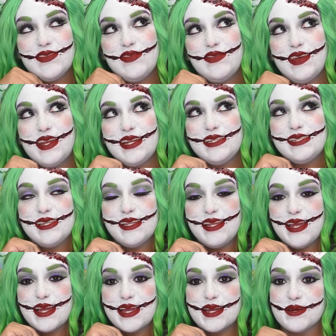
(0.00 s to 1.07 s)
finished
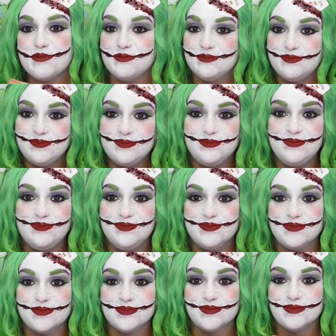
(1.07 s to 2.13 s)
look.
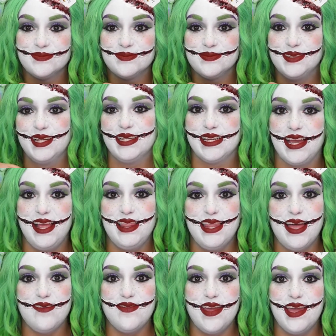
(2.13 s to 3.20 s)
I
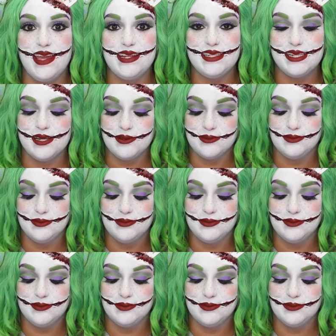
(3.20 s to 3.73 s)
love it.